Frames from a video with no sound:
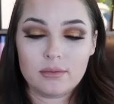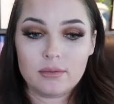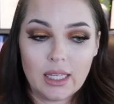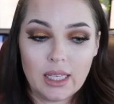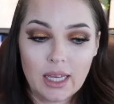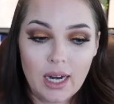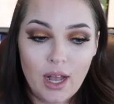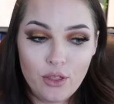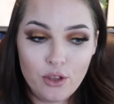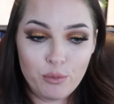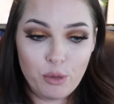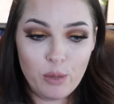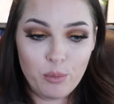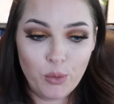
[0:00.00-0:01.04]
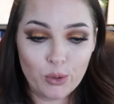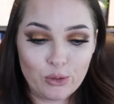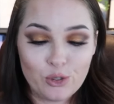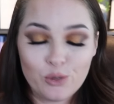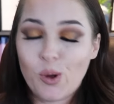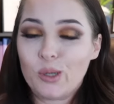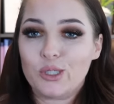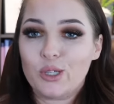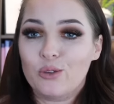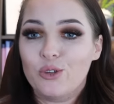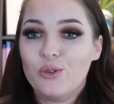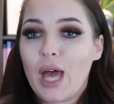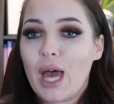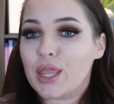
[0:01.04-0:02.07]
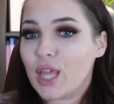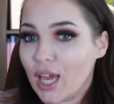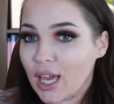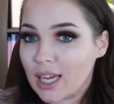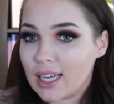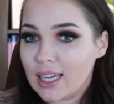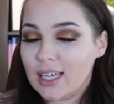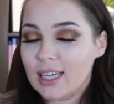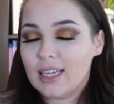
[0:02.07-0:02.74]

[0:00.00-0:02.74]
and get other people to also do that thing,